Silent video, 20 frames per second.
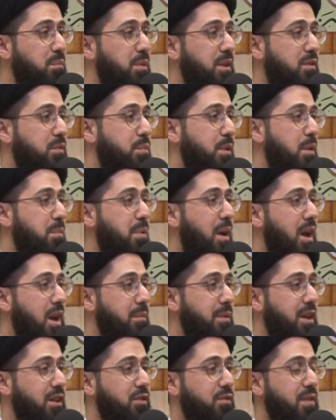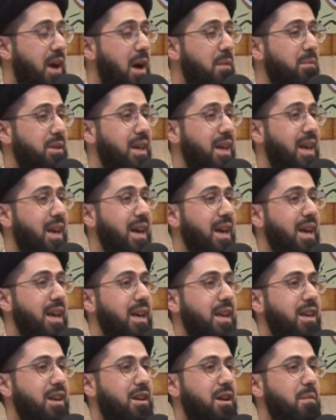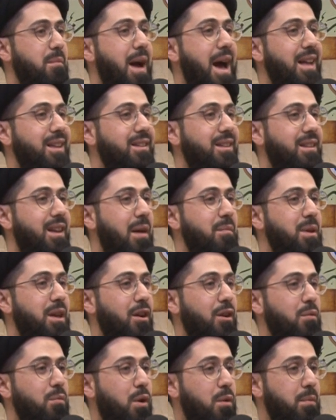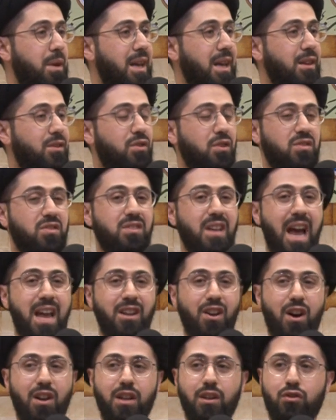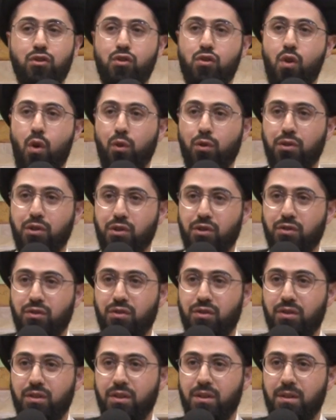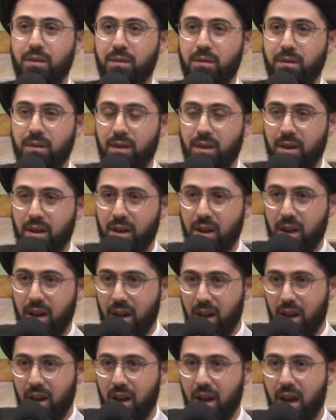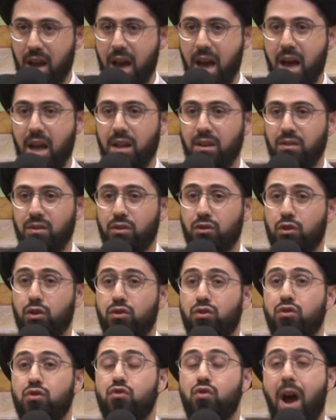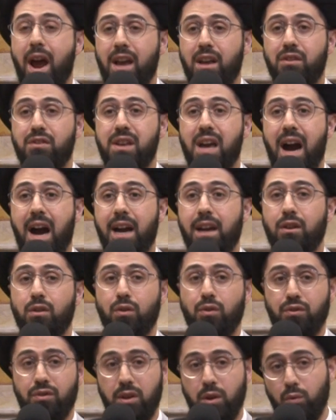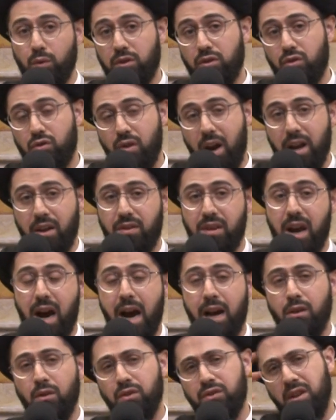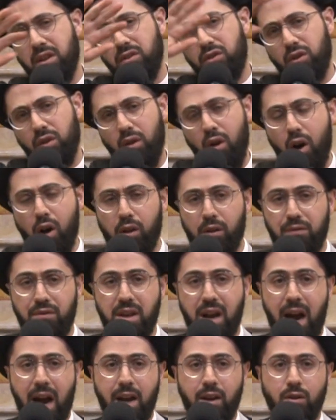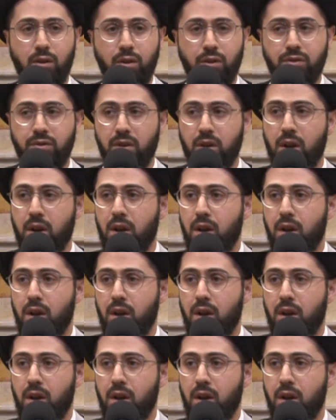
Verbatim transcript: peace be upon him and his family, he commanded Amir al-Mu'mineen to stand on his shoulders and to strike the idols. He would strike the idols until all of the idols